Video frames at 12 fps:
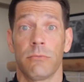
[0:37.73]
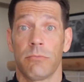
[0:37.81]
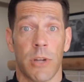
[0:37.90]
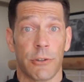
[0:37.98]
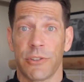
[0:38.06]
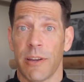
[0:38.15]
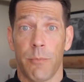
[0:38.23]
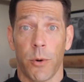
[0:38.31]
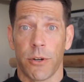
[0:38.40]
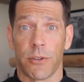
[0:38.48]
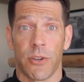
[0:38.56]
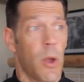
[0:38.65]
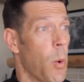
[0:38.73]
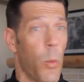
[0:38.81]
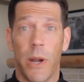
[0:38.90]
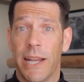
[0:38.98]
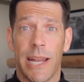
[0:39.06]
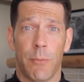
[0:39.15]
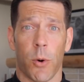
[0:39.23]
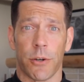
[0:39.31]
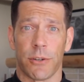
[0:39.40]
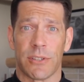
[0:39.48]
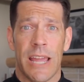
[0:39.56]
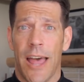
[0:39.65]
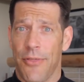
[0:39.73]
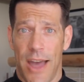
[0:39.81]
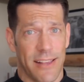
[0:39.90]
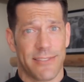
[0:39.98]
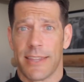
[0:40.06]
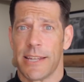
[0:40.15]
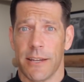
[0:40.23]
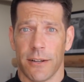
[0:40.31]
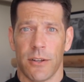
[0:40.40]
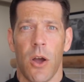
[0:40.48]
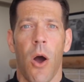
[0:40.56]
countries have borders, we need borders, that's the deal.